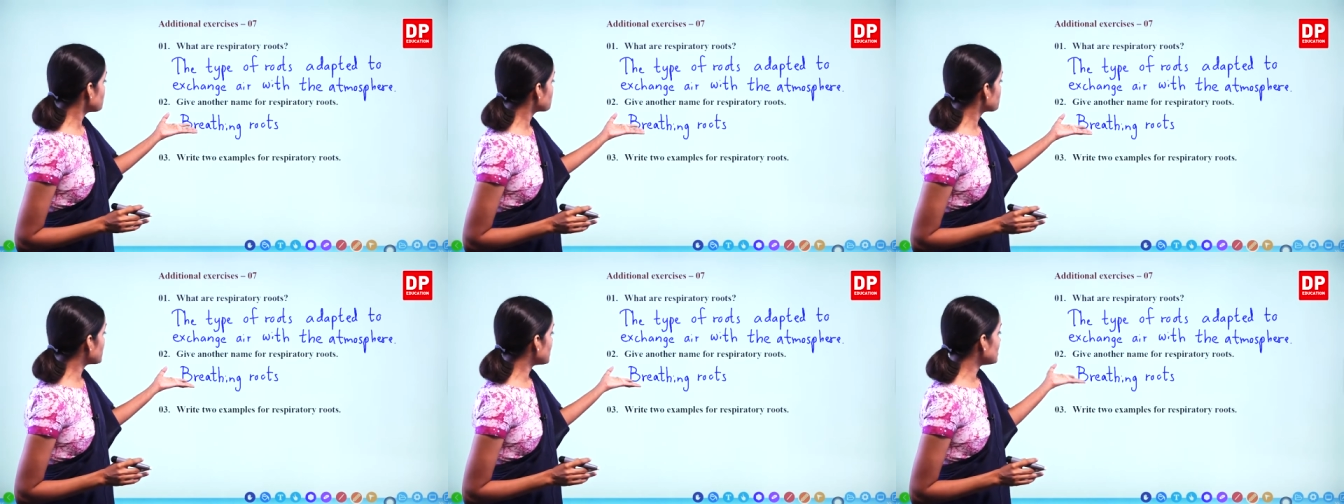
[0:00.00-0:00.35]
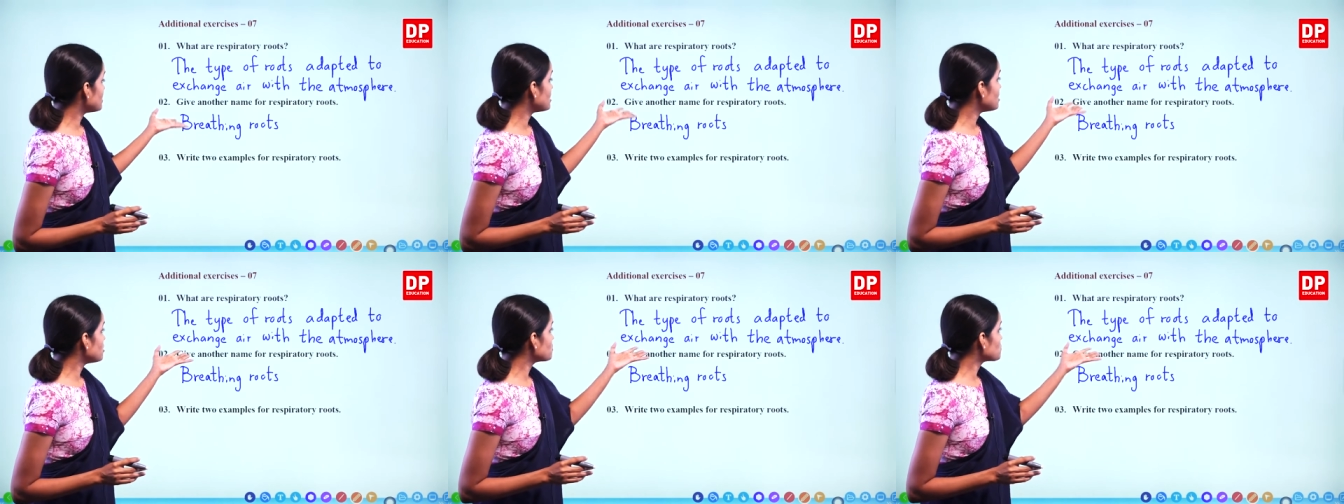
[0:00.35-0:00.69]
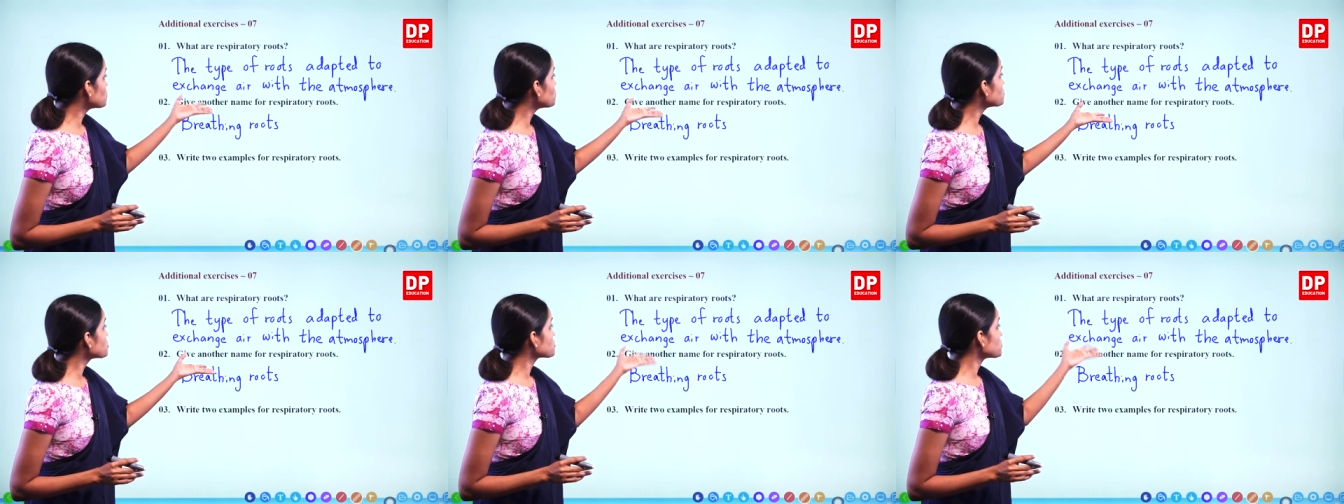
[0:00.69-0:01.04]
breathing
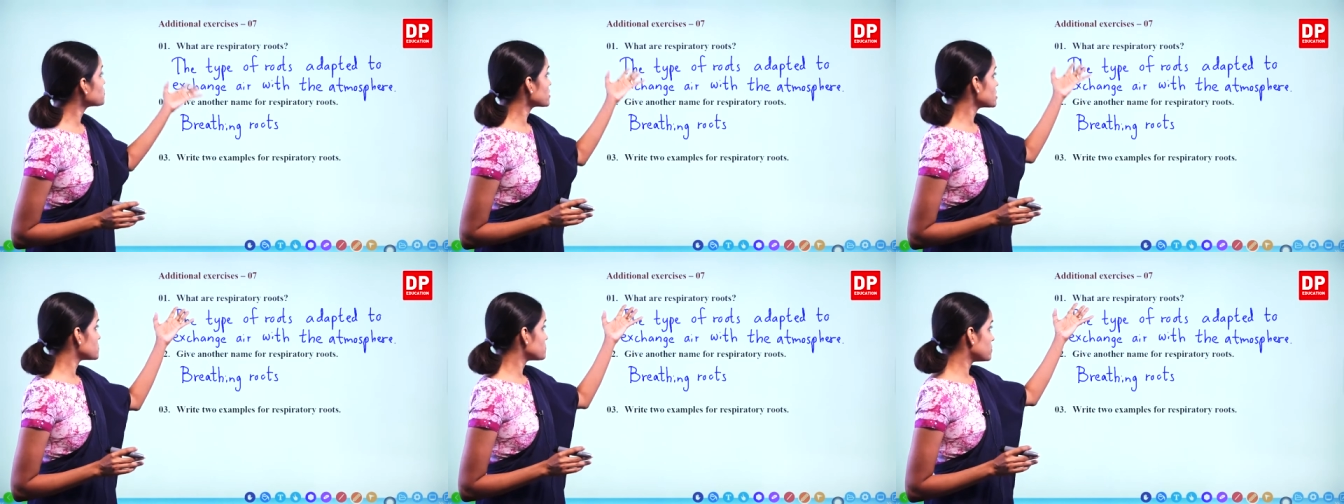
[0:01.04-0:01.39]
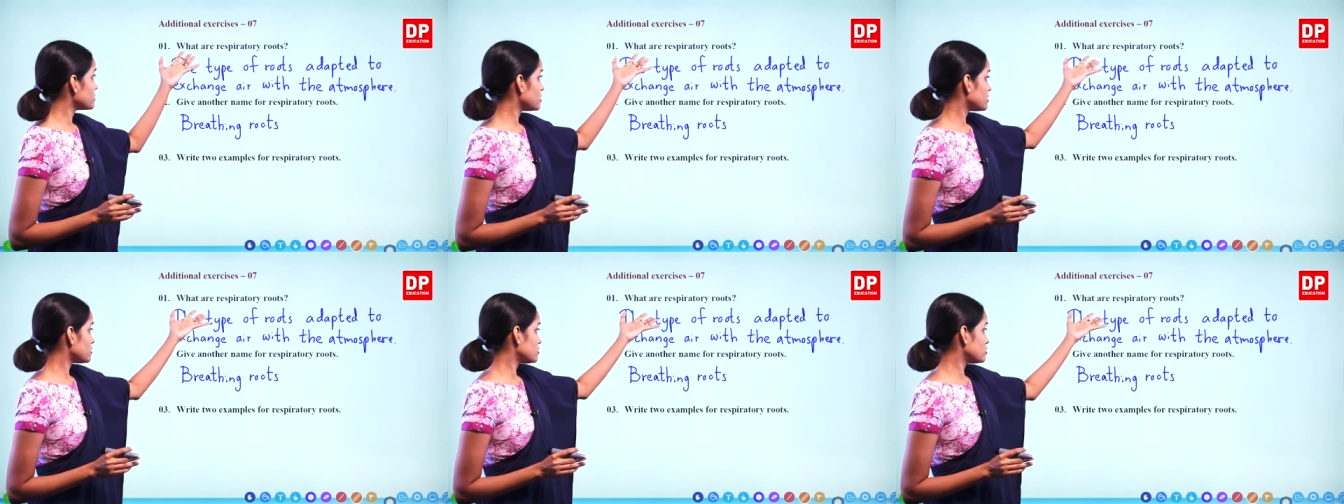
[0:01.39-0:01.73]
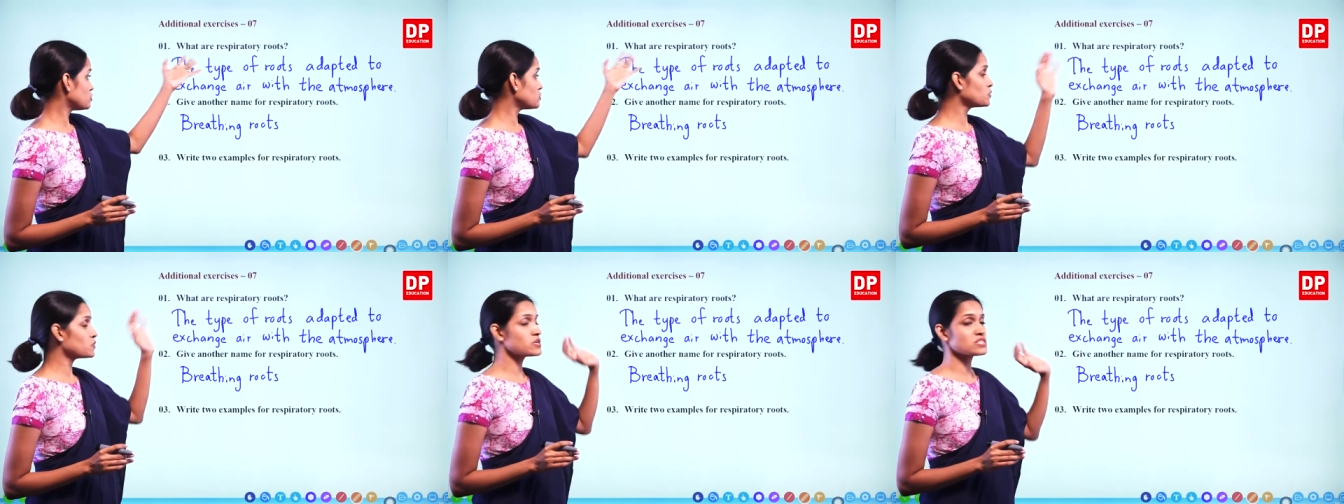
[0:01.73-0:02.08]
roots or respiratory
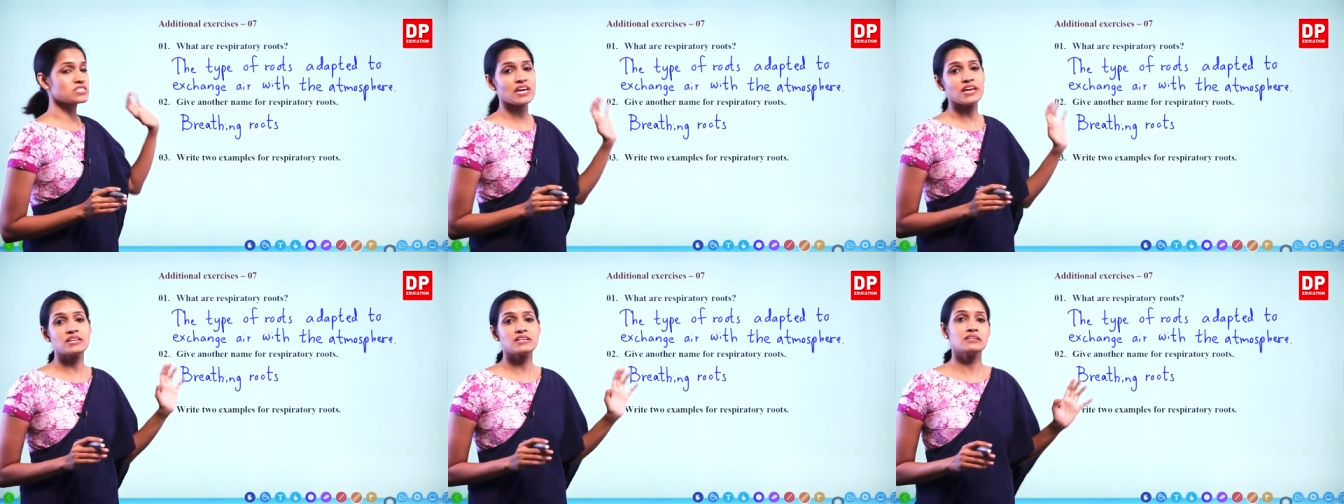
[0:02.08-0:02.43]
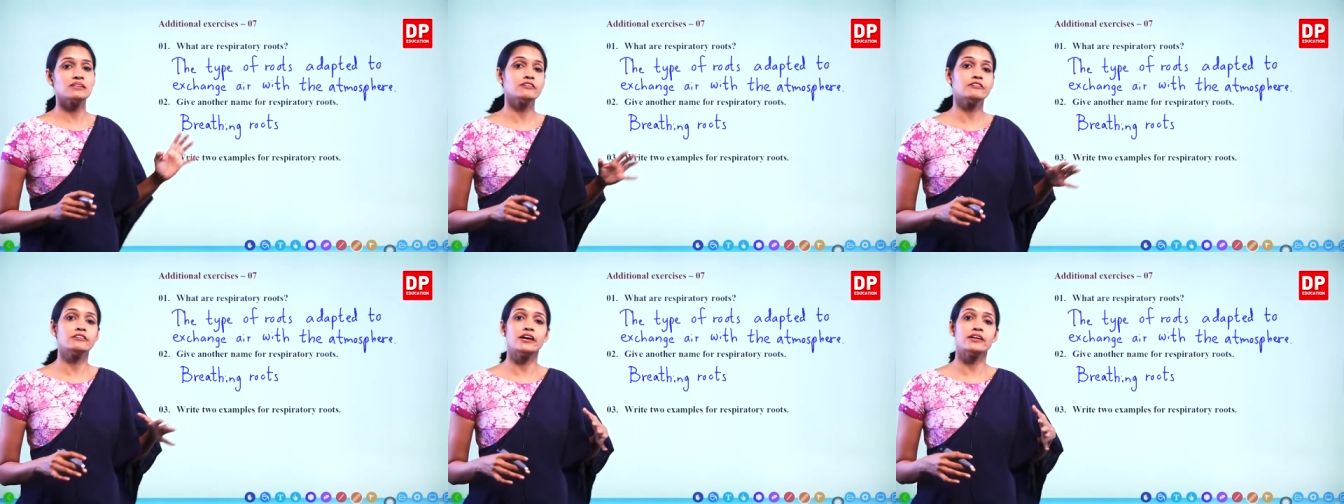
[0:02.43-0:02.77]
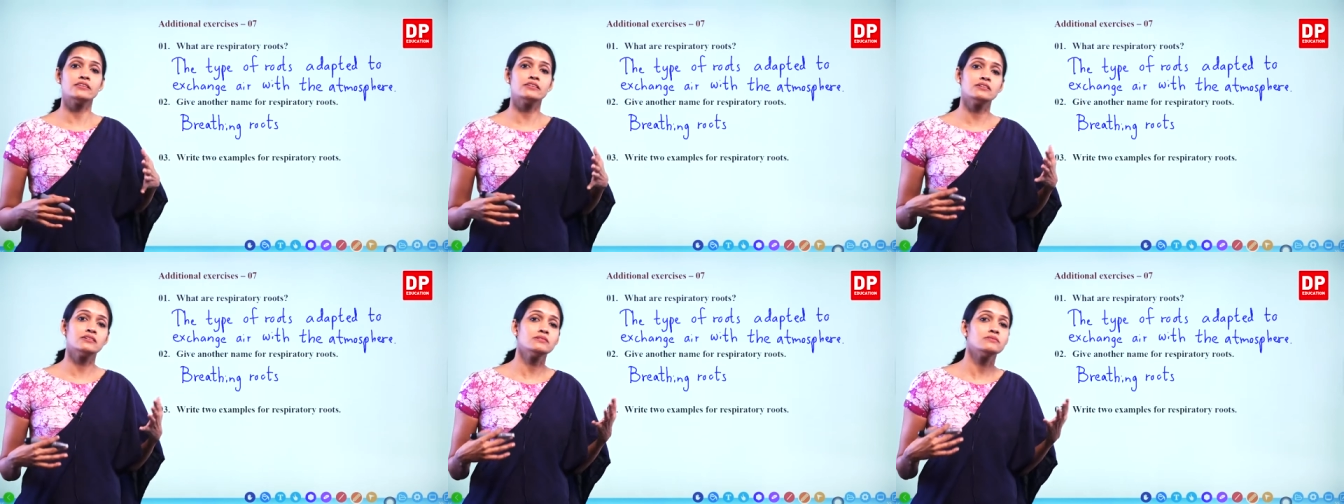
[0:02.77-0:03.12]
roots, and
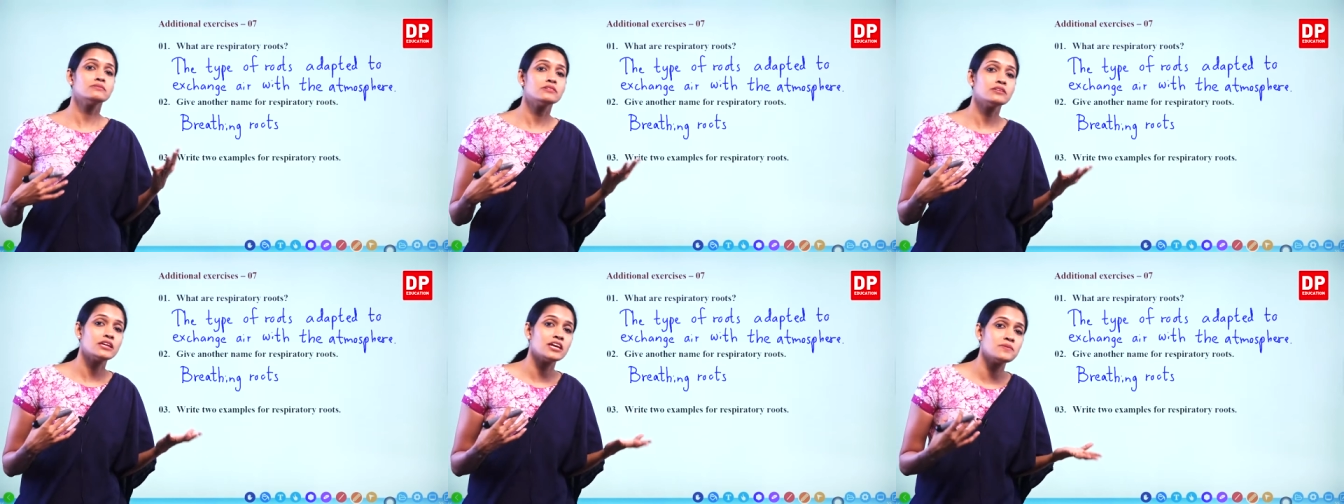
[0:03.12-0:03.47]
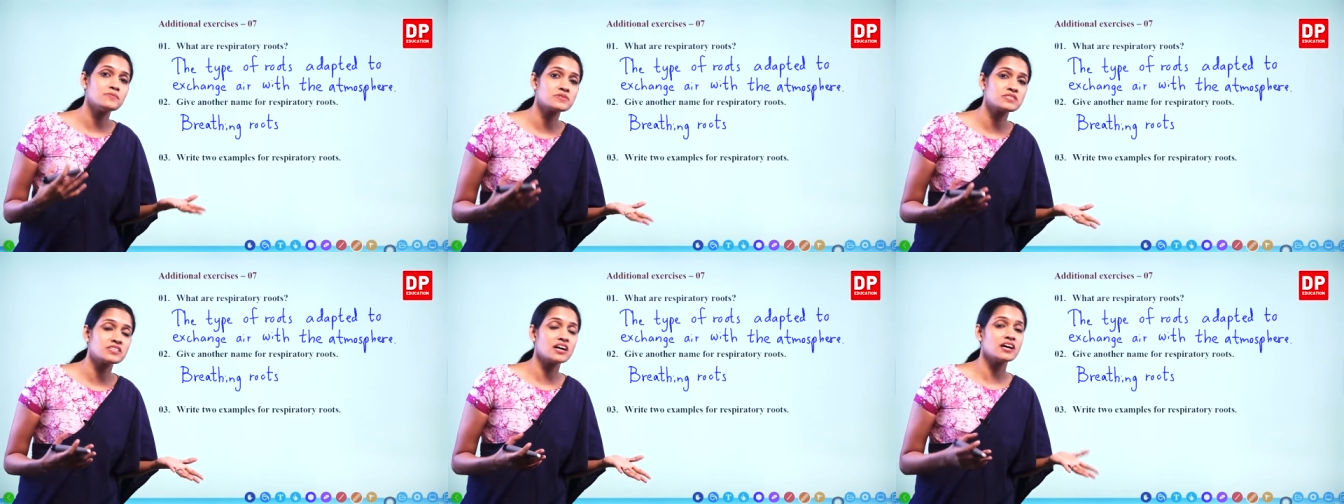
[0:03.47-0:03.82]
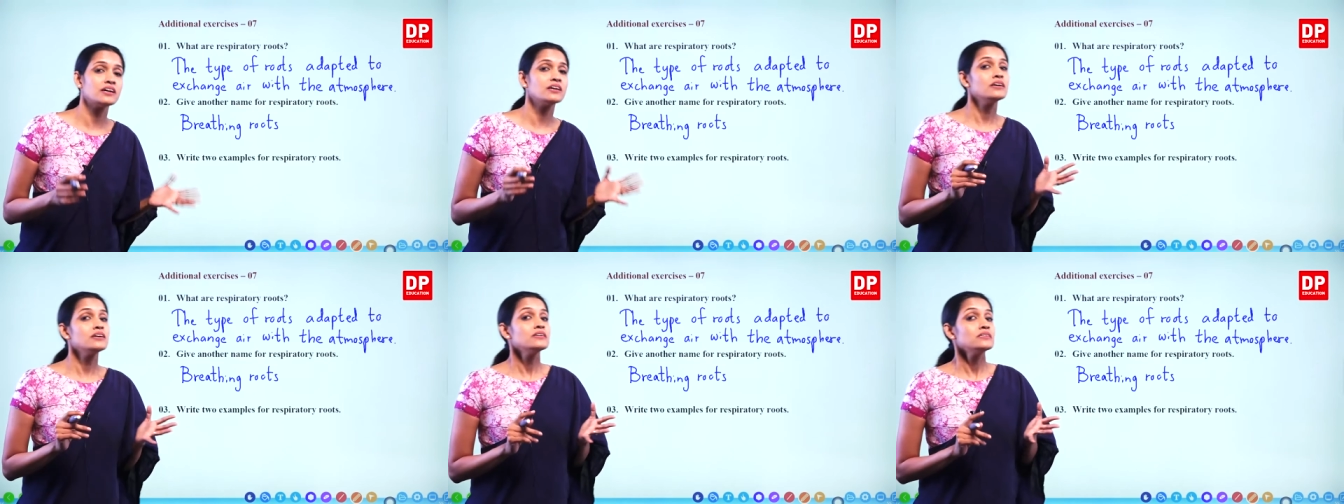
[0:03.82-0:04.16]
another names are
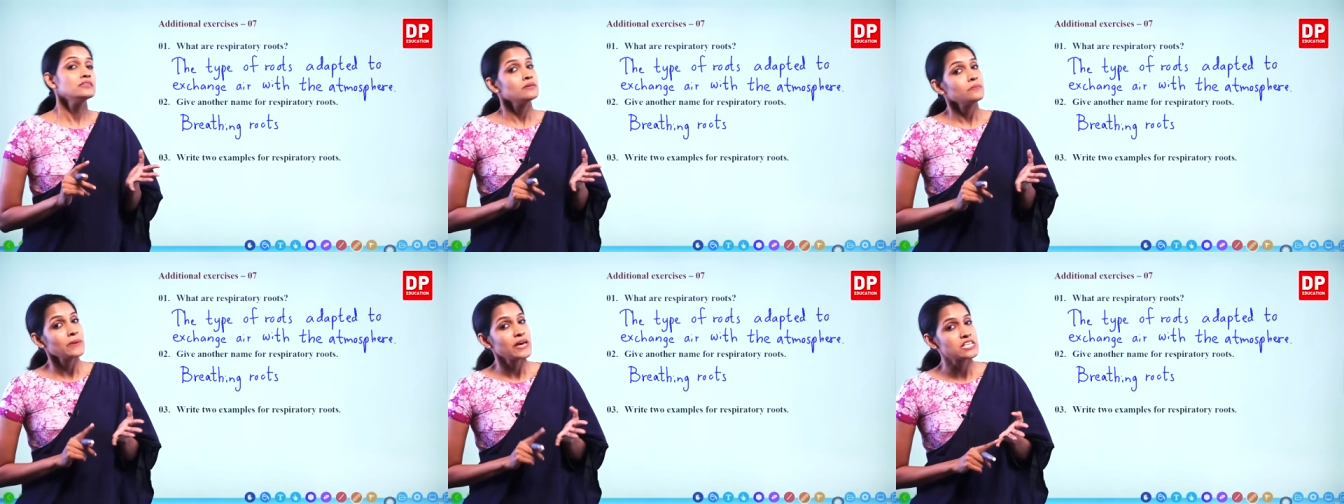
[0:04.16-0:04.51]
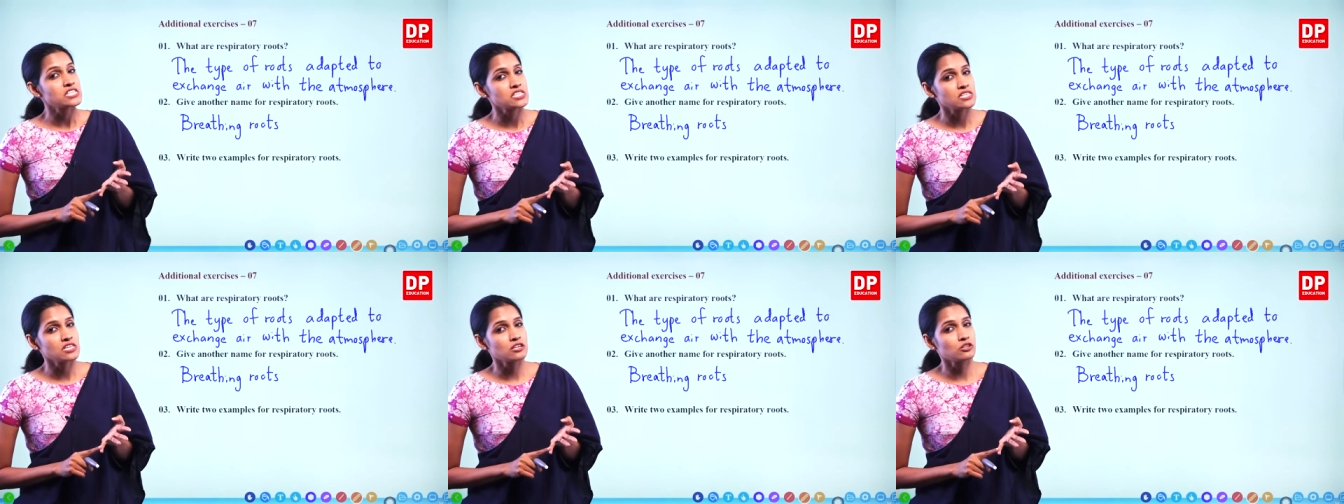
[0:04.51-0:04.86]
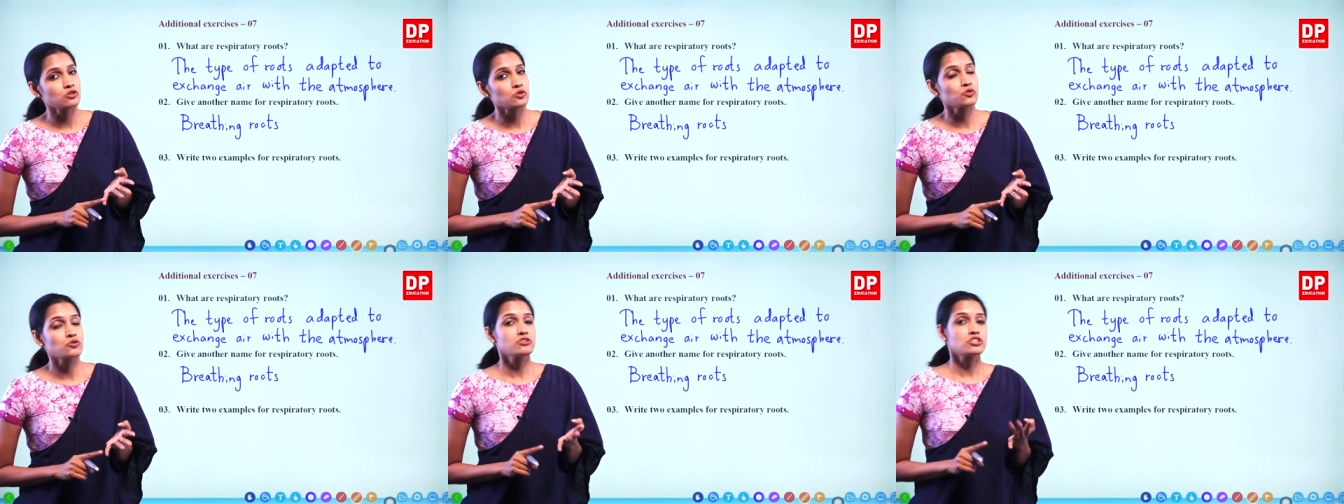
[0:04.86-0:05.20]
pencil
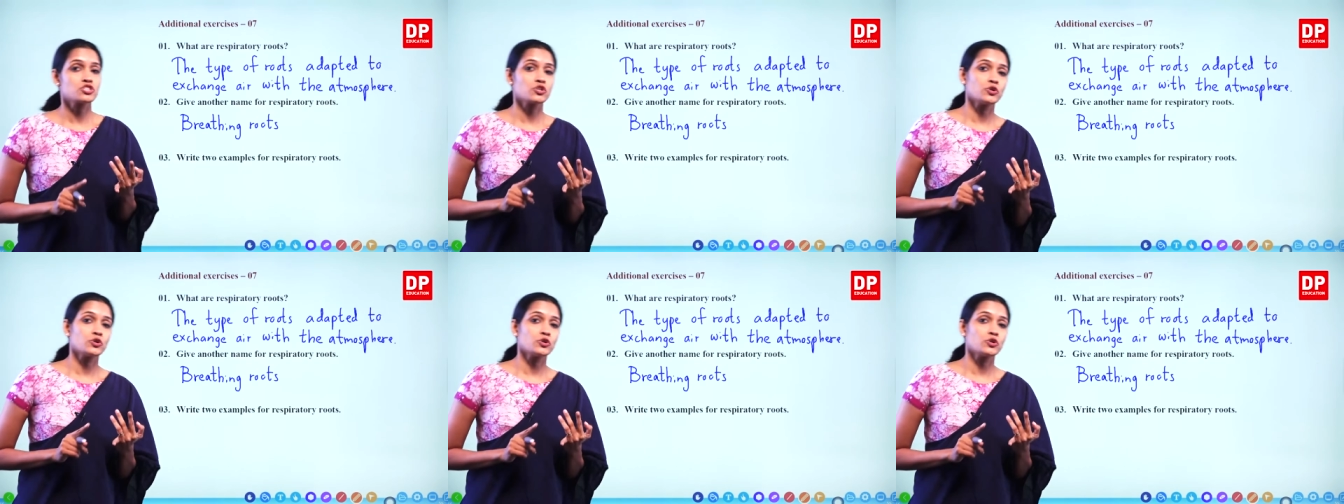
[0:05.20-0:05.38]
roots